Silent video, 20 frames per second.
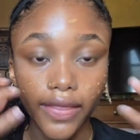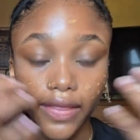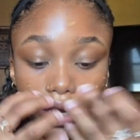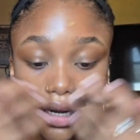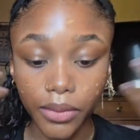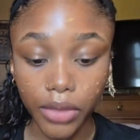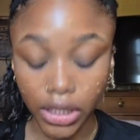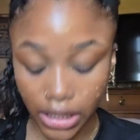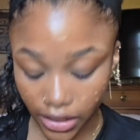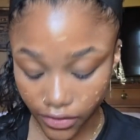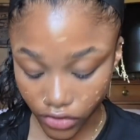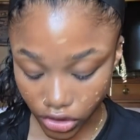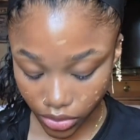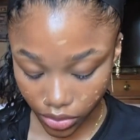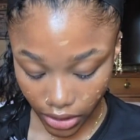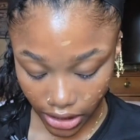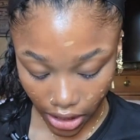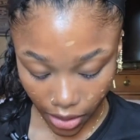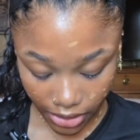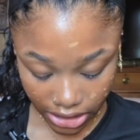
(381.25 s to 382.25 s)
And then I'm going to have
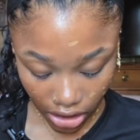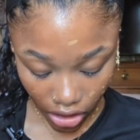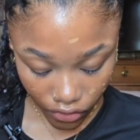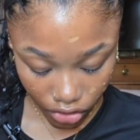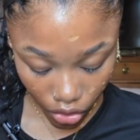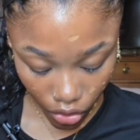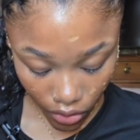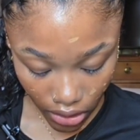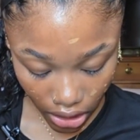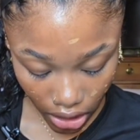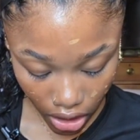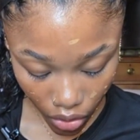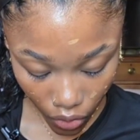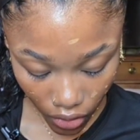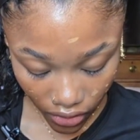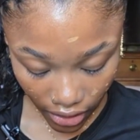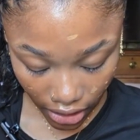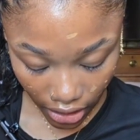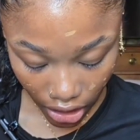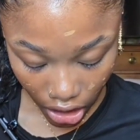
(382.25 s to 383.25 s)
to spread it out myself. So going
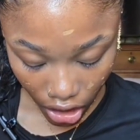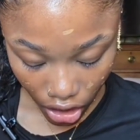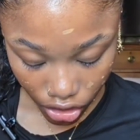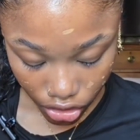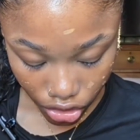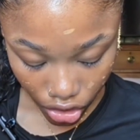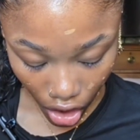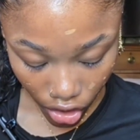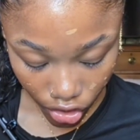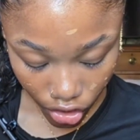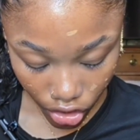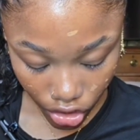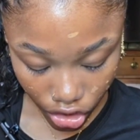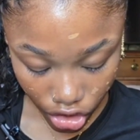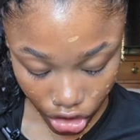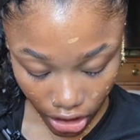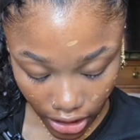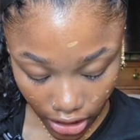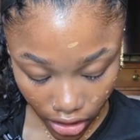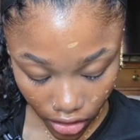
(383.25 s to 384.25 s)
in with a
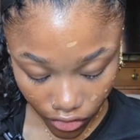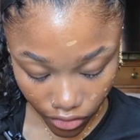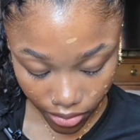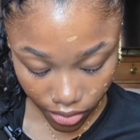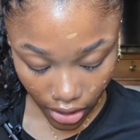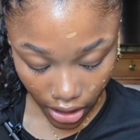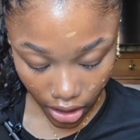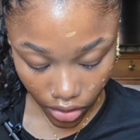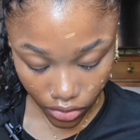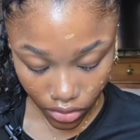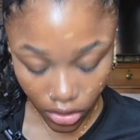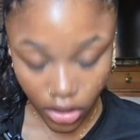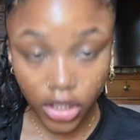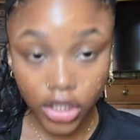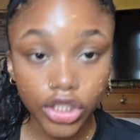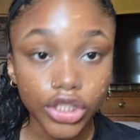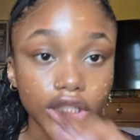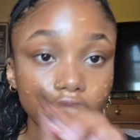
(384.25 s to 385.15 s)
darker shade of brown,